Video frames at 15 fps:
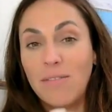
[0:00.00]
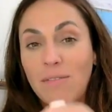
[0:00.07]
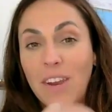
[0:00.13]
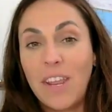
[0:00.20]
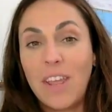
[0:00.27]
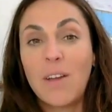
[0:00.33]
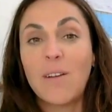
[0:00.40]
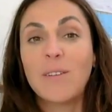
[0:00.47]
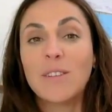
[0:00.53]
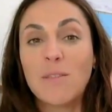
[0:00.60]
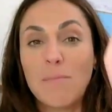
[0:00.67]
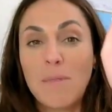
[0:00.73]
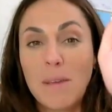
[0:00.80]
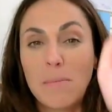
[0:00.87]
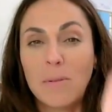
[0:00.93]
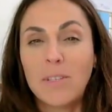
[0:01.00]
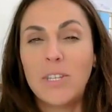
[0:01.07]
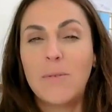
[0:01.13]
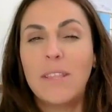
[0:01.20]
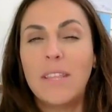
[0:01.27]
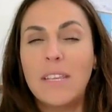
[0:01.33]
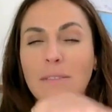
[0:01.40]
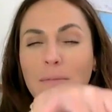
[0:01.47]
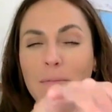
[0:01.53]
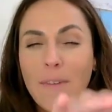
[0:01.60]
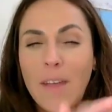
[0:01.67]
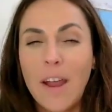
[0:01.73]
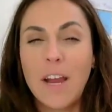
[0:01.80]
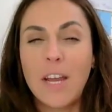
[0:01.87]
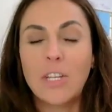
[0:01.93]
and videos of people doing these
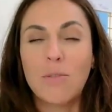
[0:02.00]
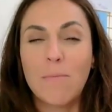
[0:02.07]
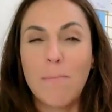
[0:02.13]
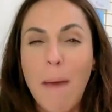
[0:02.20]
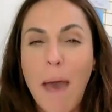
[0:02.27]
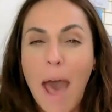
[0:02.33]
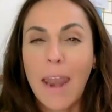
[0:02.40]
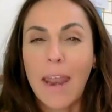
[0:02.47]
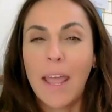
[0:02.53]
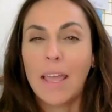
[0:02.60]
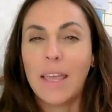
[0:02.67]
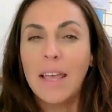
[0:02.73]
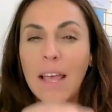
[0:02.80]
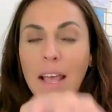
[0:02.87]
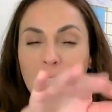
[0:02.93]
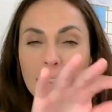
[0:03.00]
very dramatic